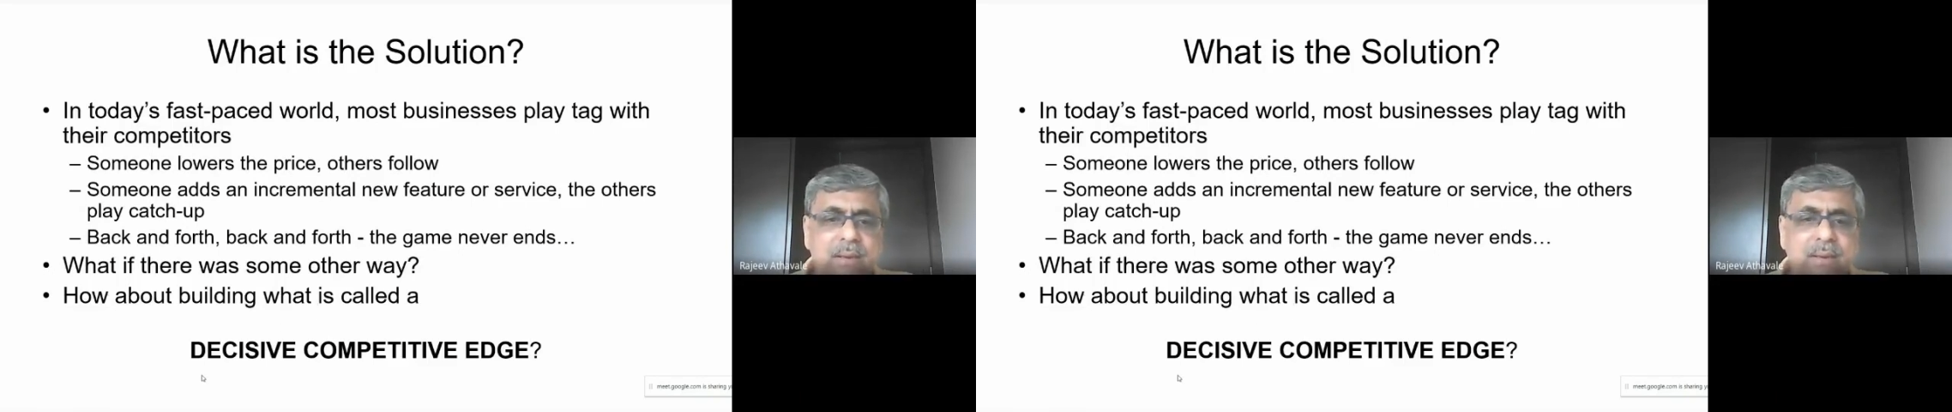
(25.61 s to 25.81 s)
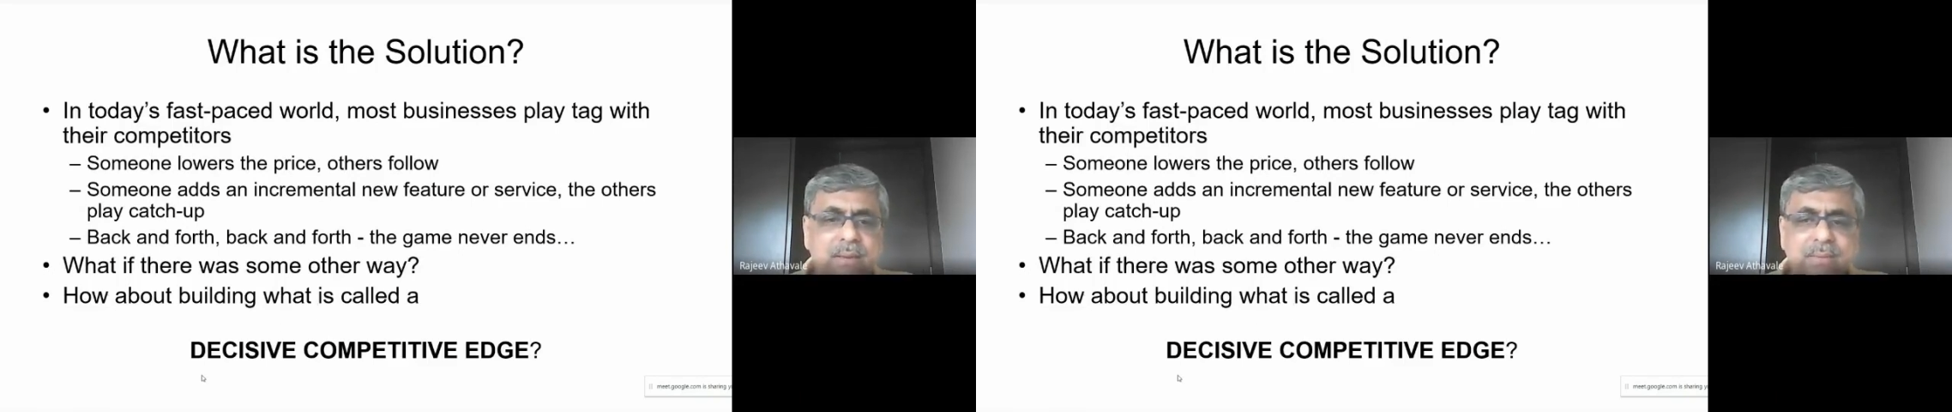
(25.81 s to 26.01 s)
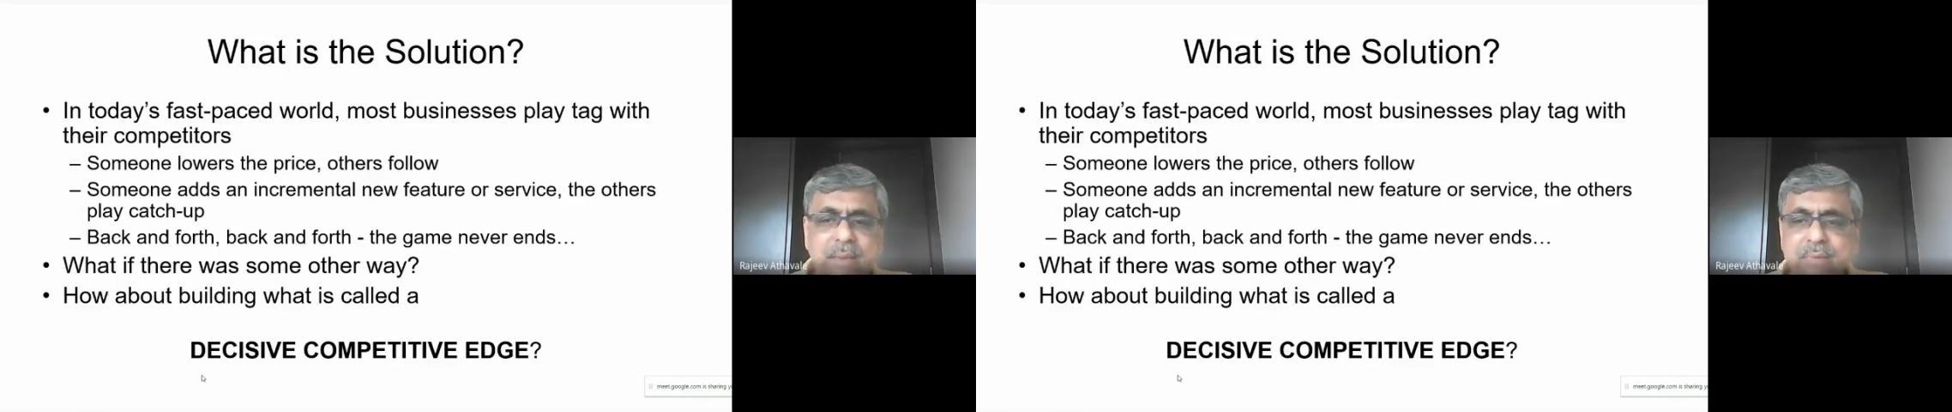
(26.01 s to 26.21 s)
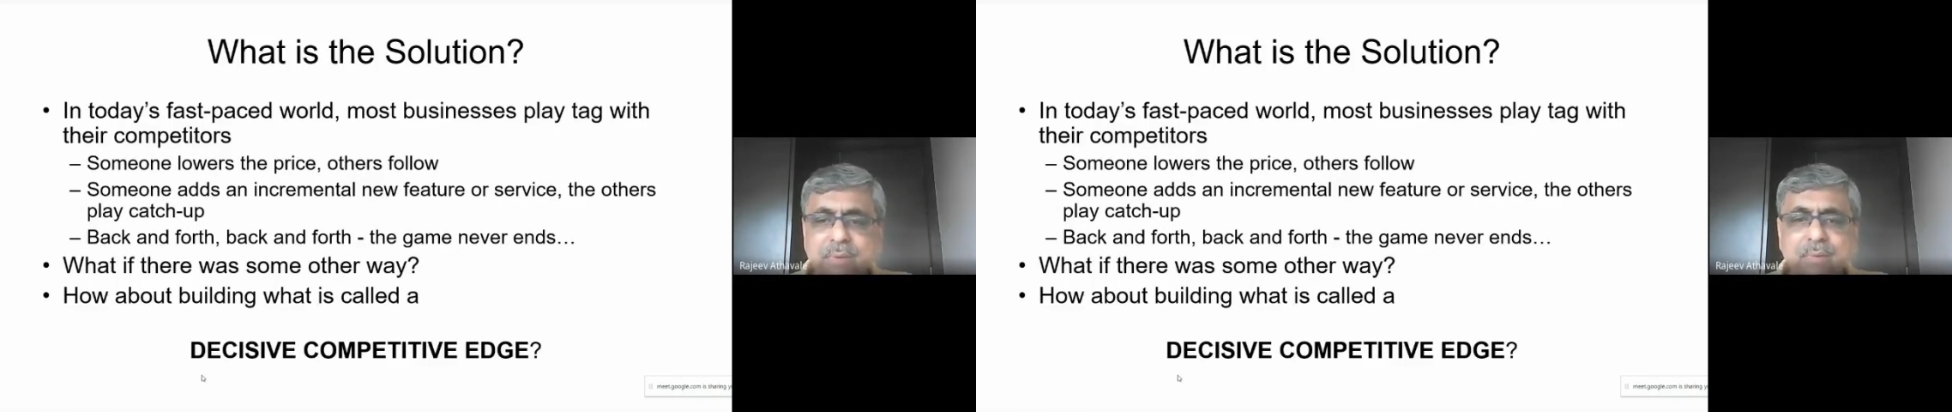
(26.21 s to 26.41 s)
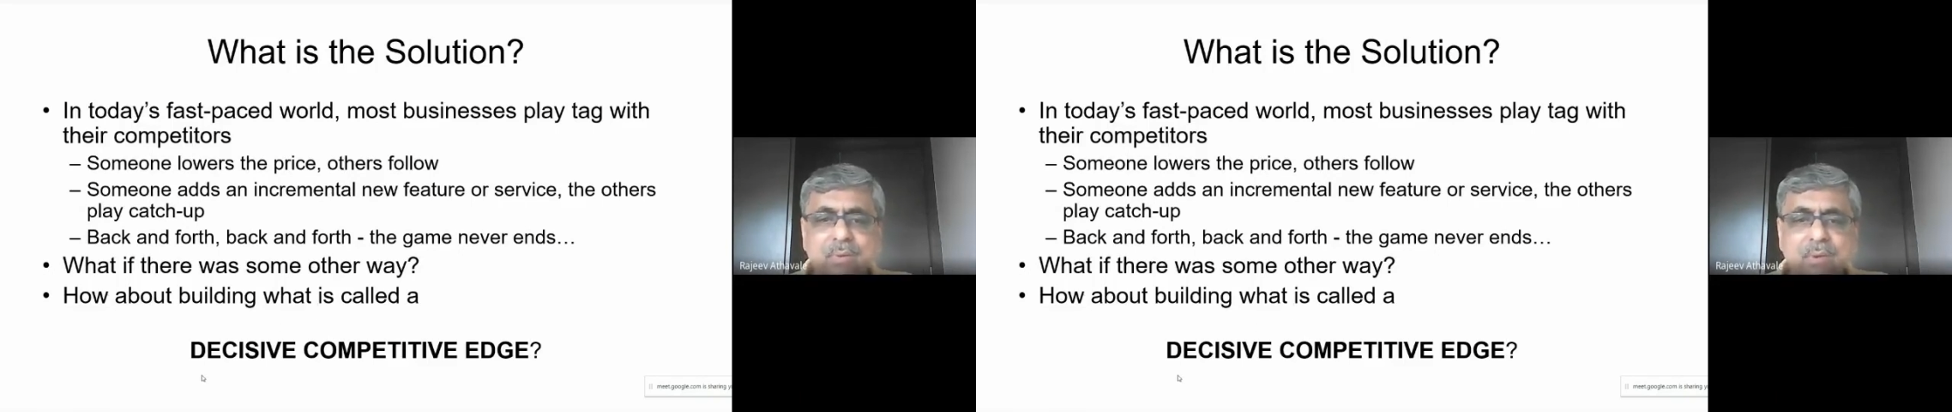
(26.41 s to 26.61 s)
decisive